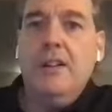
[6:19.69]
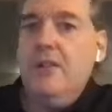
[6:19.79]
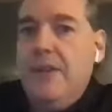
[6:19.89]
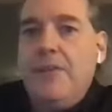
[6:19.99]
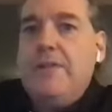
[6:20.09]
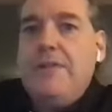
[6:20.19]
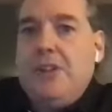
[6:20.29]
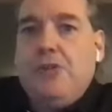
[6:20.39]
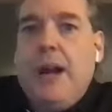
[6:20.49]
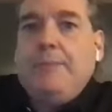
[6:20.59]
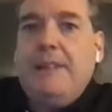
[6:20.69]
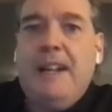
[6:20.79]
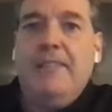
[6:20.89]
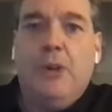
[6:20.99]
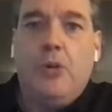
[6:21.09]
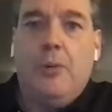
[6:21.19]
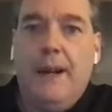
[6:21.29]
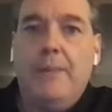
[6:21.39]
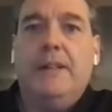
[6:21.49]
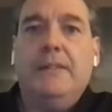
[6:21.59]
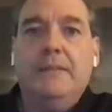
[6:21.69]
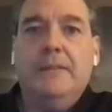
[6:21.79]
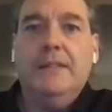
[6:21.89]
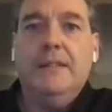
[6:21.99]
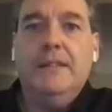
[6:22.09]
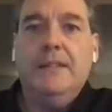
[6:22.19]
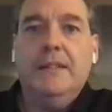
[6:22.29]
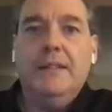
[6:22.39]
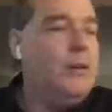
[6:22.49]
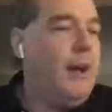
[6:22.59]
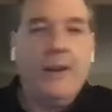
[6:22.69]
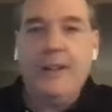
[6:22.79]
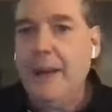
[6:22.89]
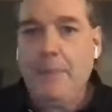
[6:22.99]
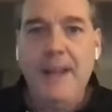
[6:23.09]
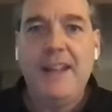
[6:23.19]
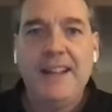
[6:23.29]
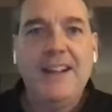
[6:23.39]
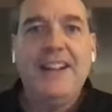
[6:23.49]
you never get trapped in any local minimum. So how can that be?